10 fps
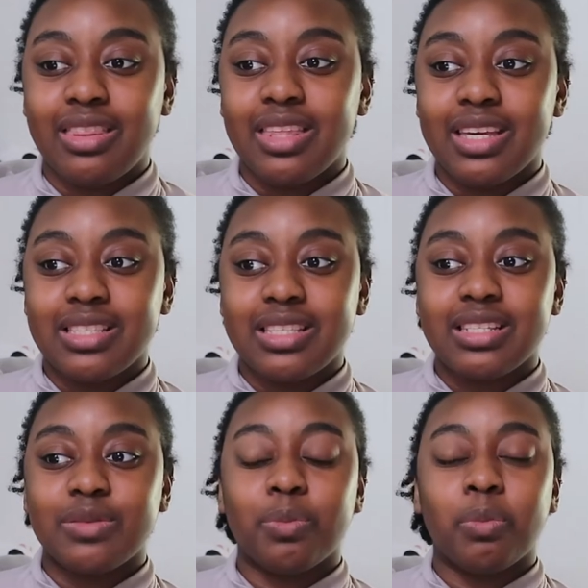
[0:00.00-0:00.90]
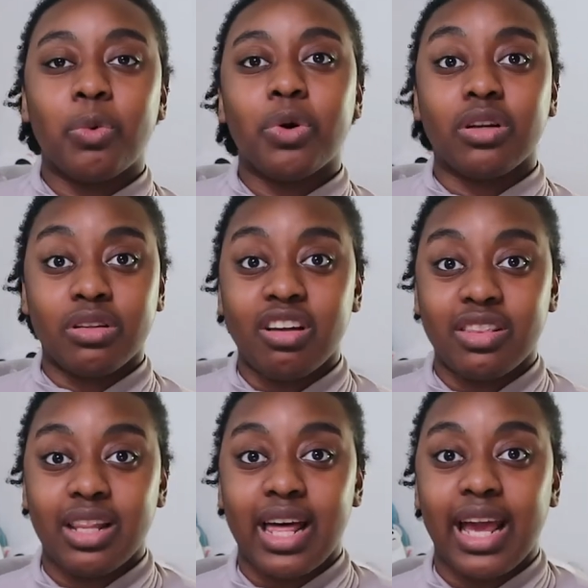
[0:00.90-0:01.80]
this is more
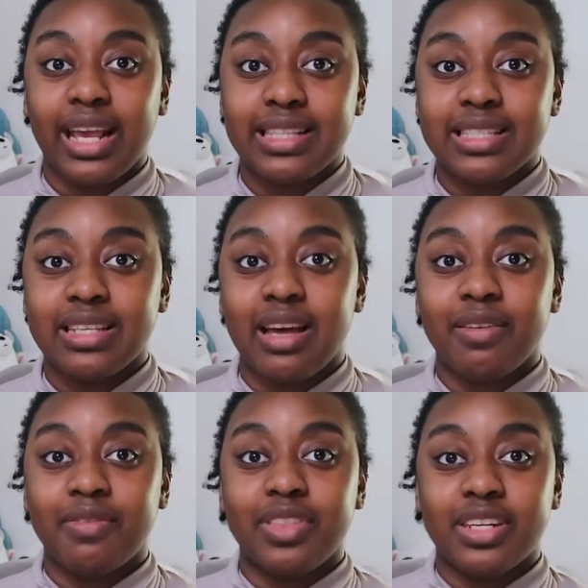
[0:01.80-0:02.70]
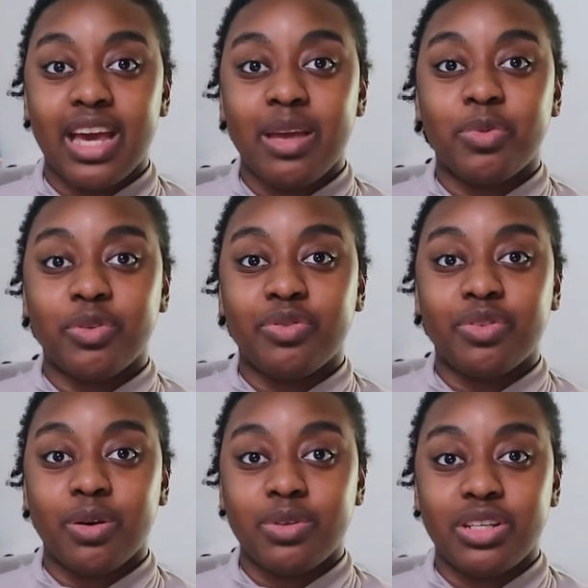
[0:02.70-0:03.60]
along the lines of the type of
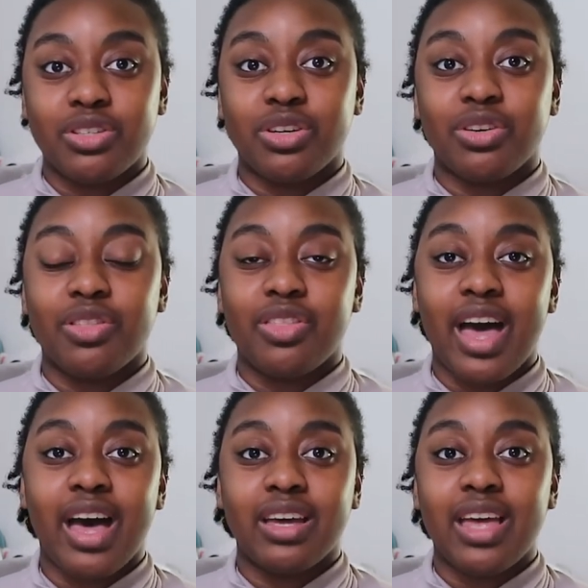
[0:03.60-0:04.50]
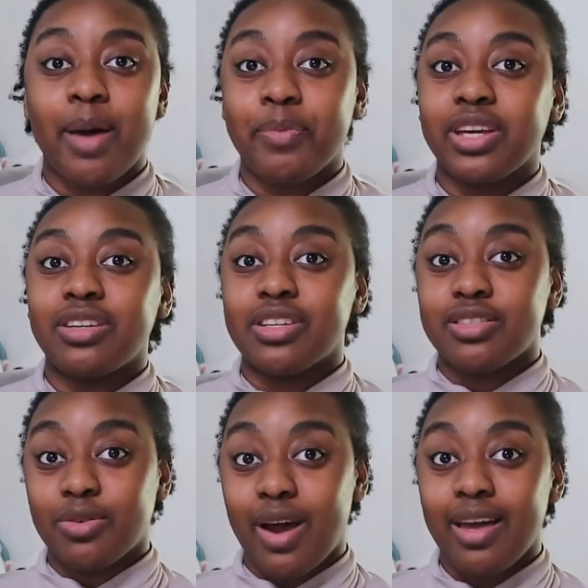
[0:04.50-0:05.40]
co-teacher that EPIK
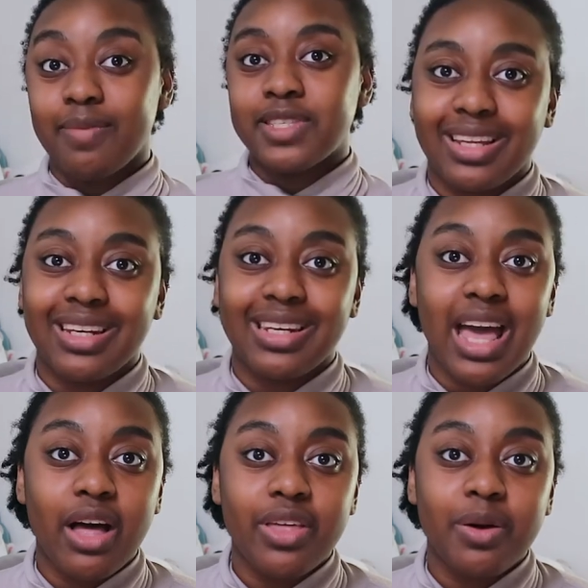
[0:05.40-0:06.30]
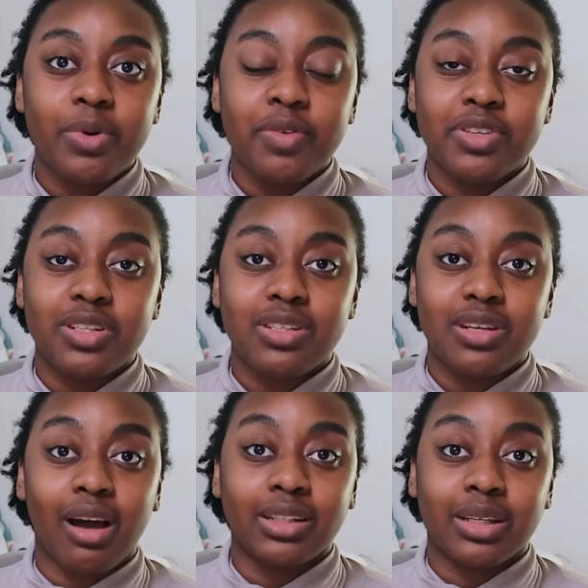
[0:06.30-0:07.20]
describes now that we've
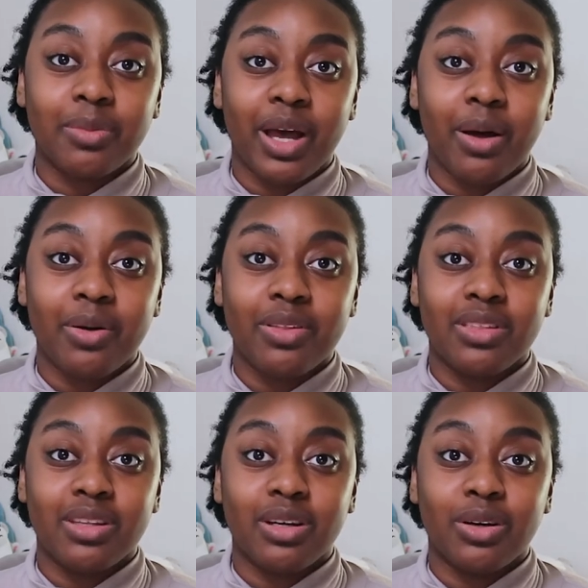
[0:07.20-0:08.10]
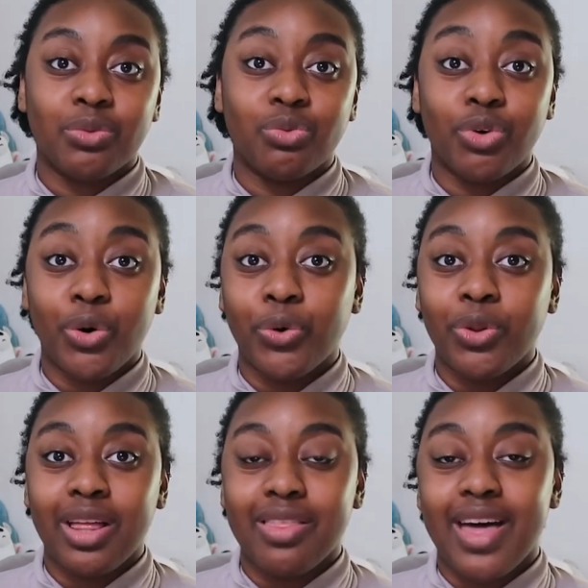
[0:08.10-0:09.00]
talked about the
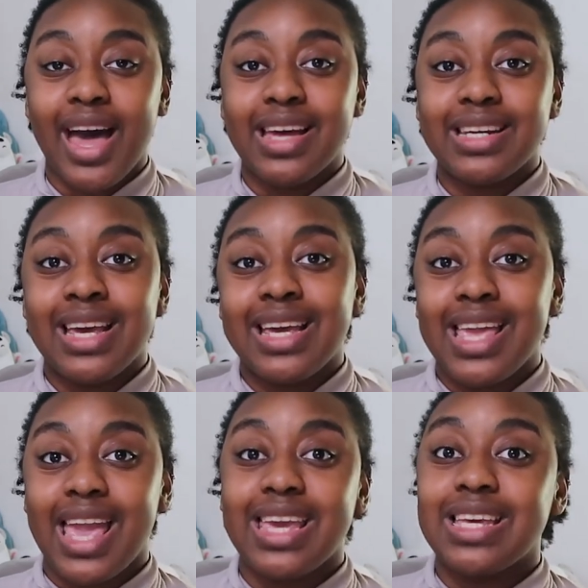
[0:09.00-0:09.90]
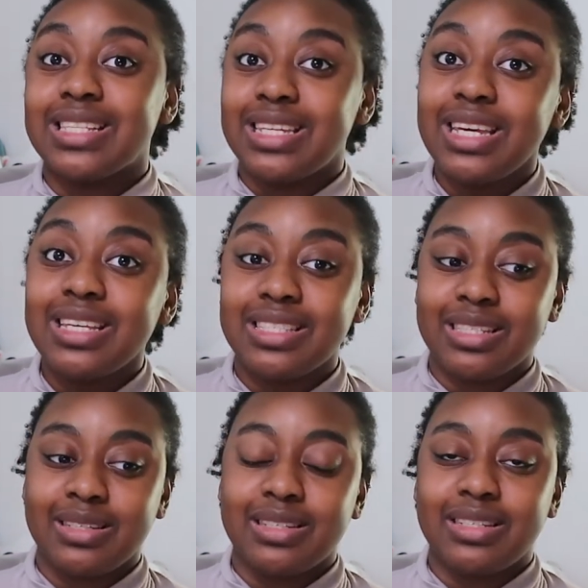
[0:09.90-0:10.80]
role that KETs
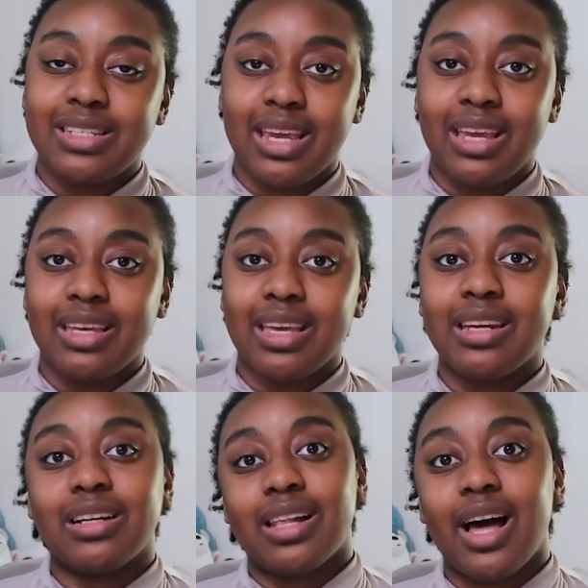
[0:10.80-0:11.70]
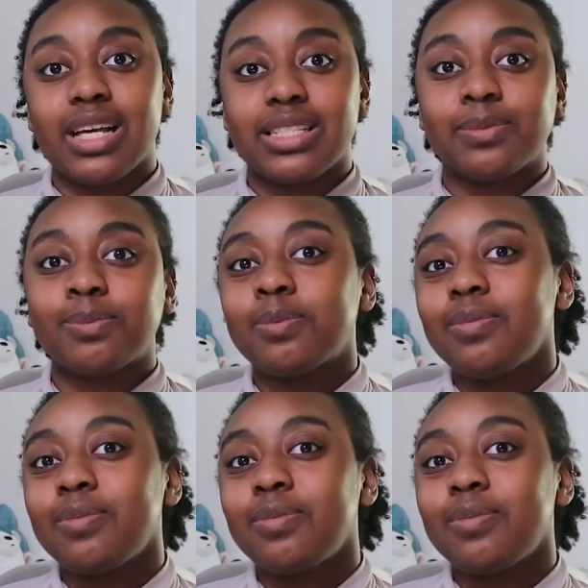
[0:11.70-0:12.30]
take in a class,